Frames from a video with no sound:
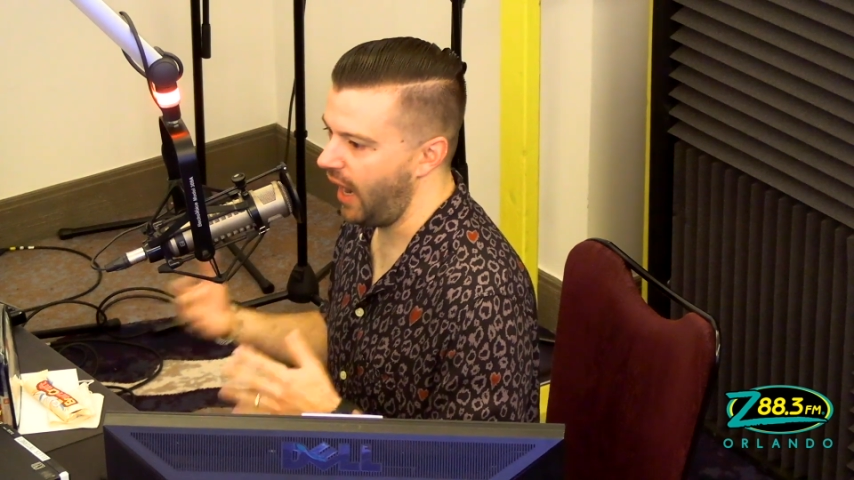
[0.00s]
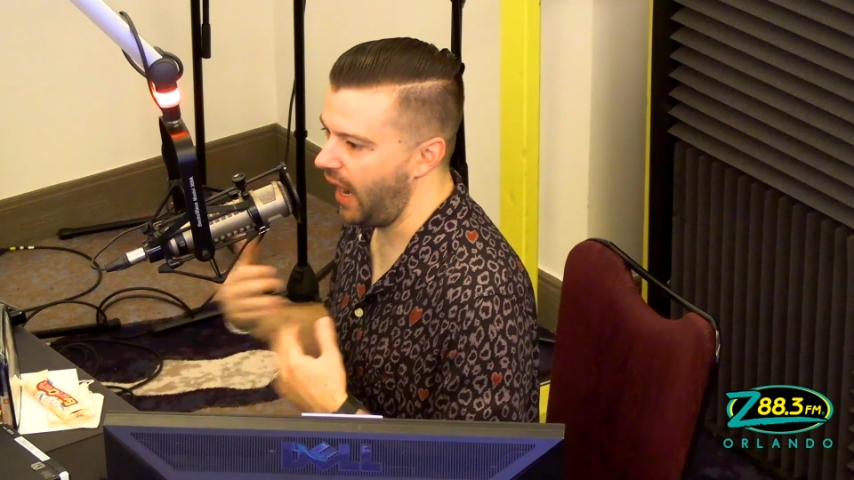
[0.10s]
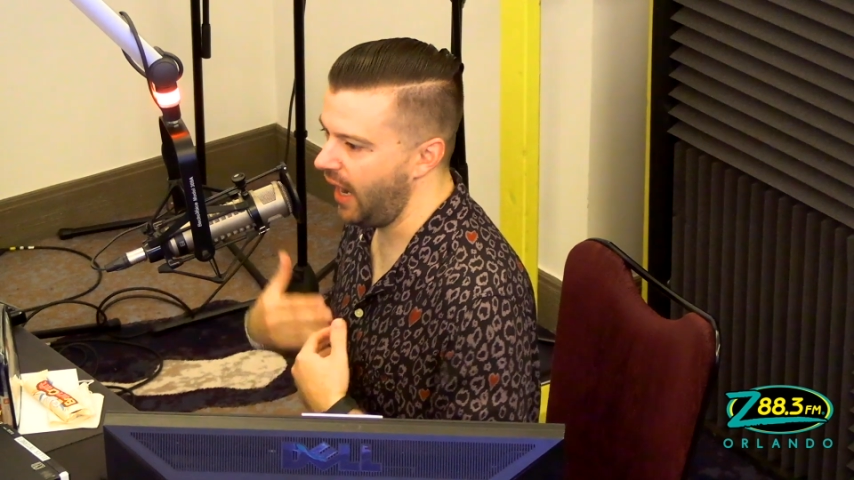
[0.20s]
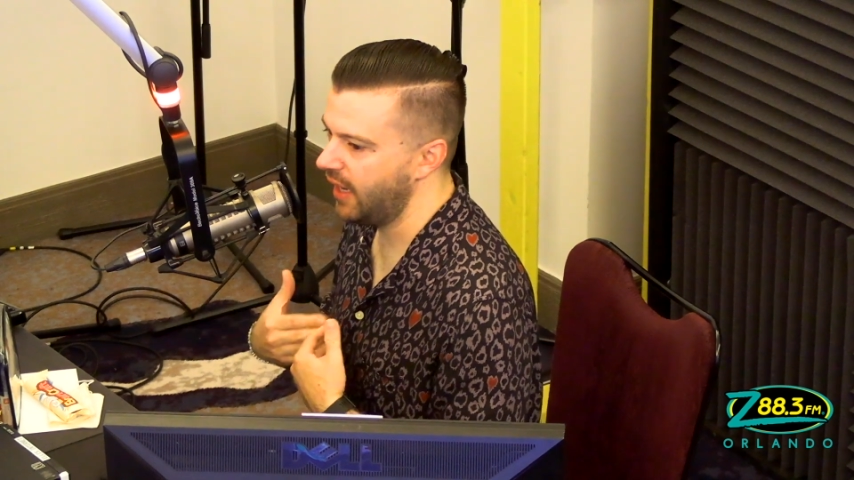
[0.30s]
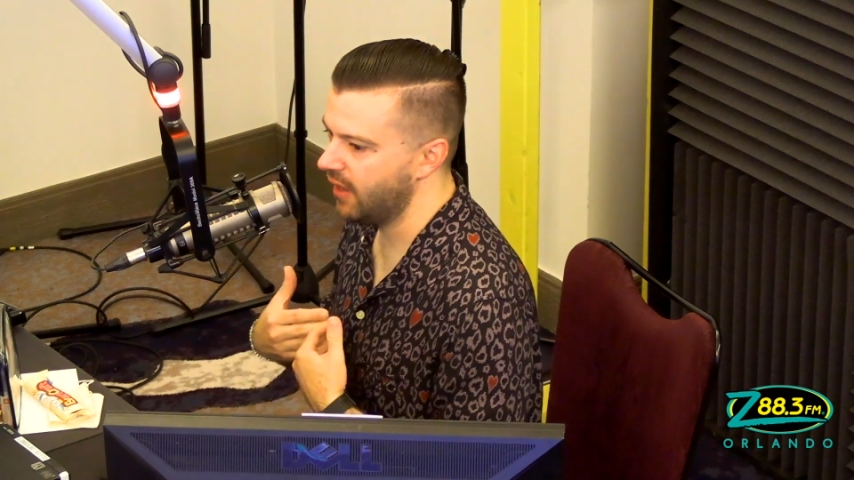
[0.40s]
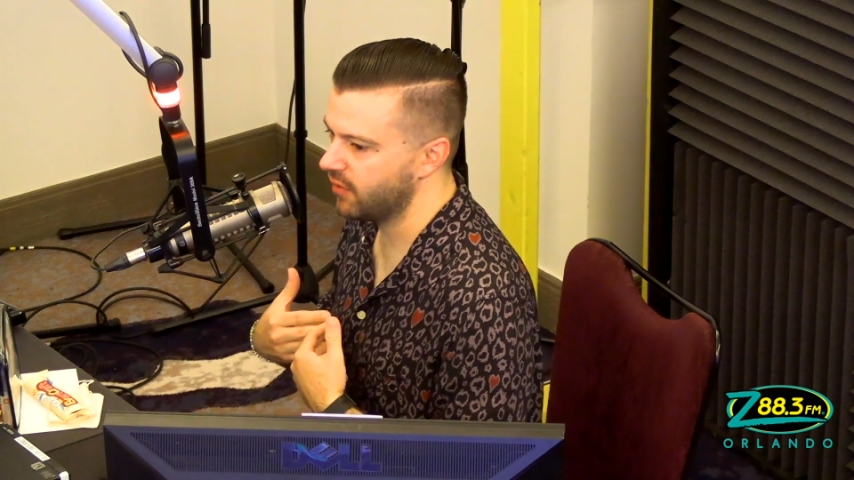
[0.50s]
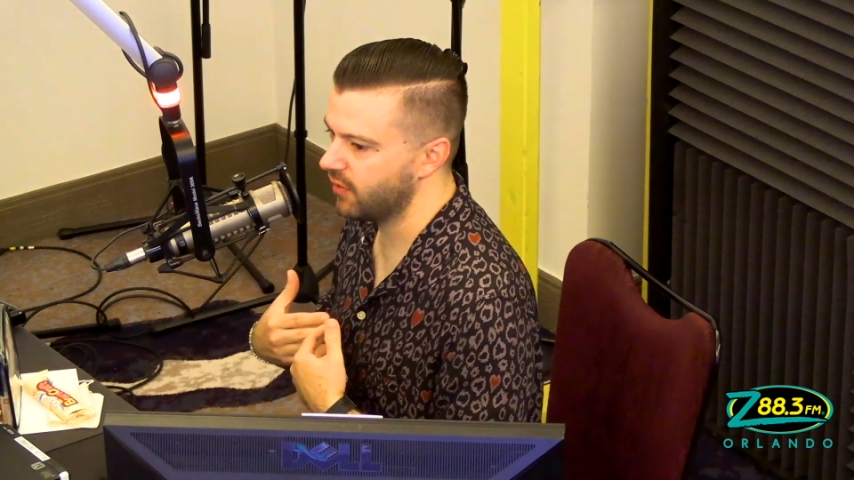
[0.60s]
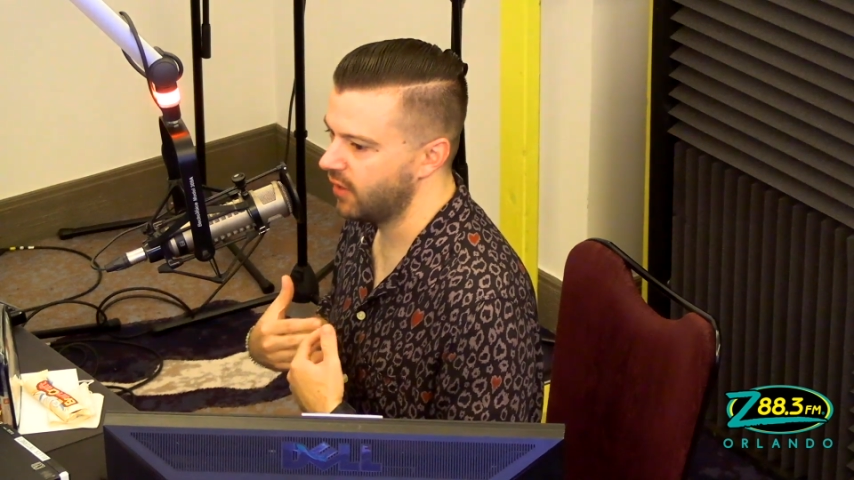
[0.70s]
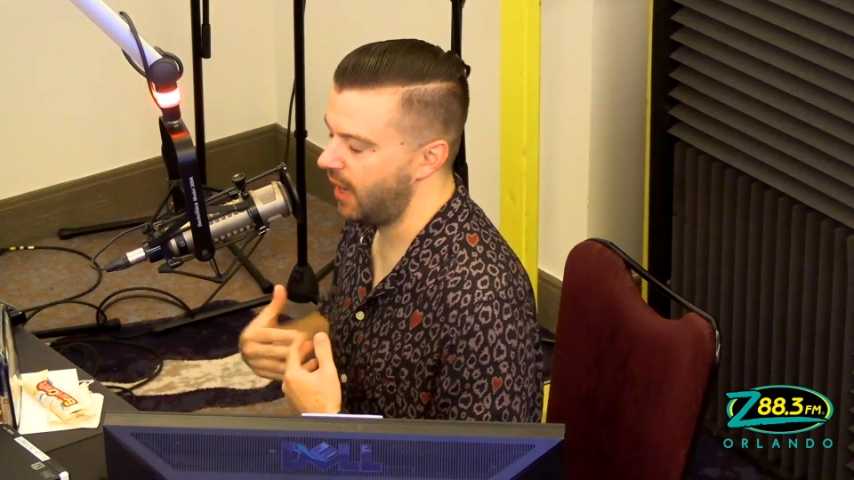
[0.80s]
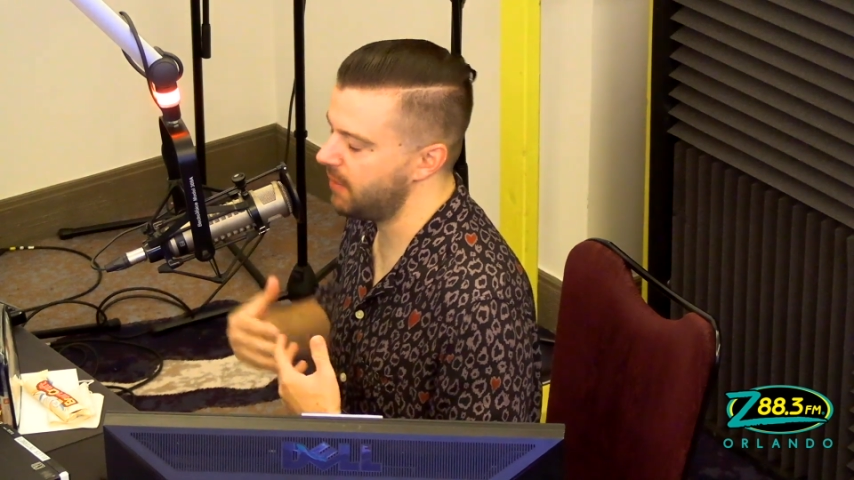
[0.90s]
I have
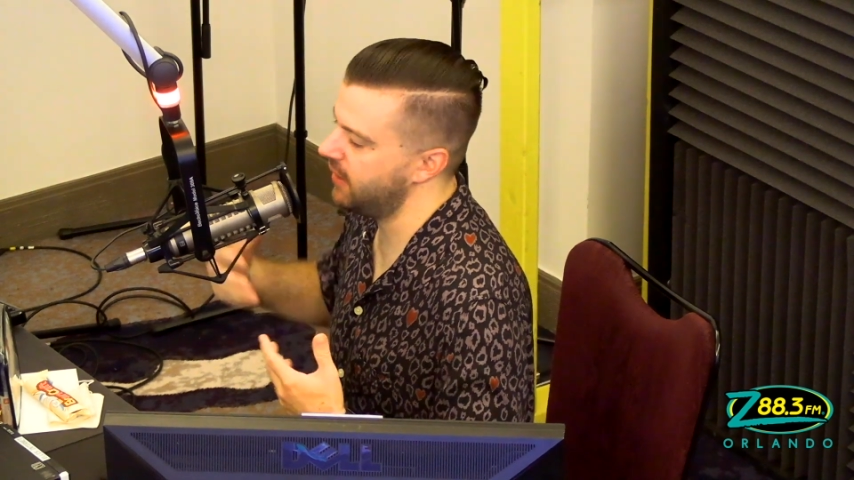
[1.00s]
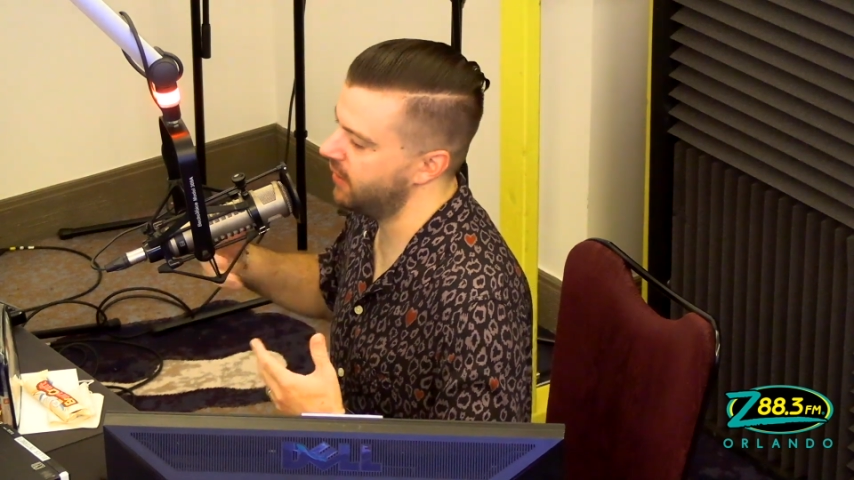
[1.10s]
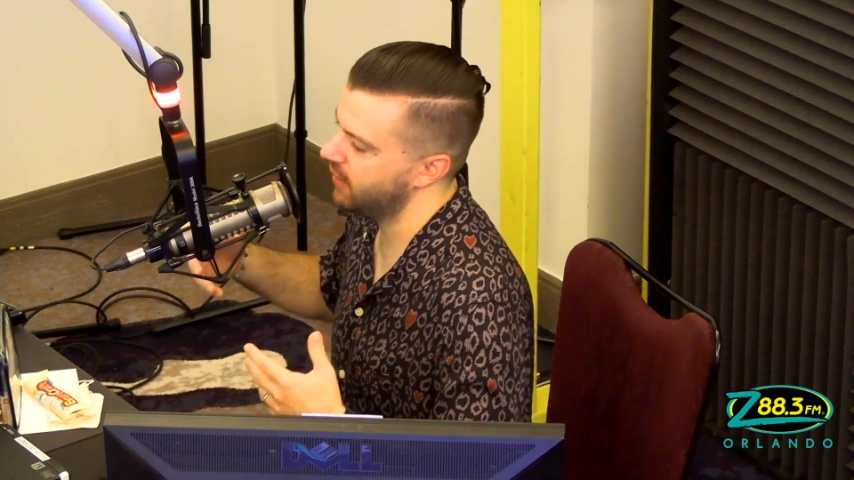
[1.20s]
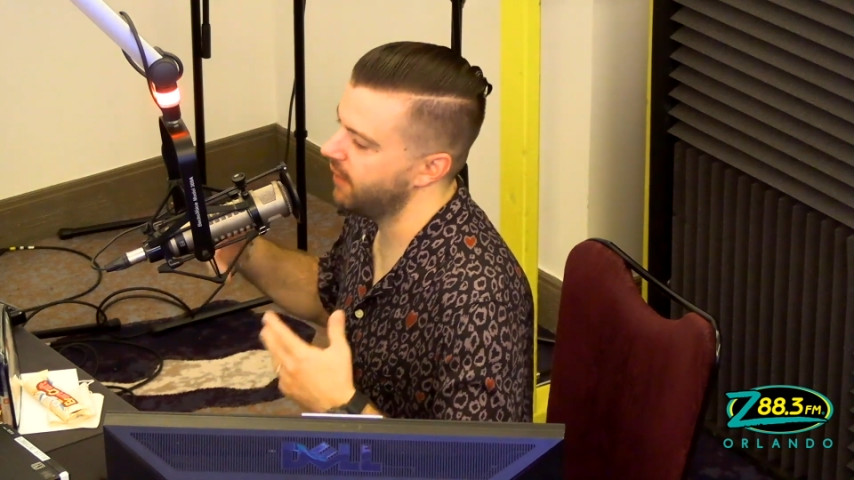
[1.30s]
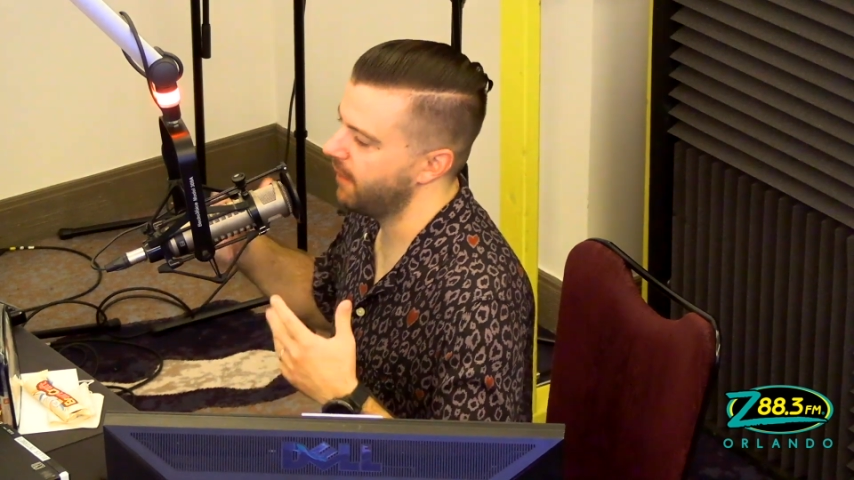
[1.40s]
I mean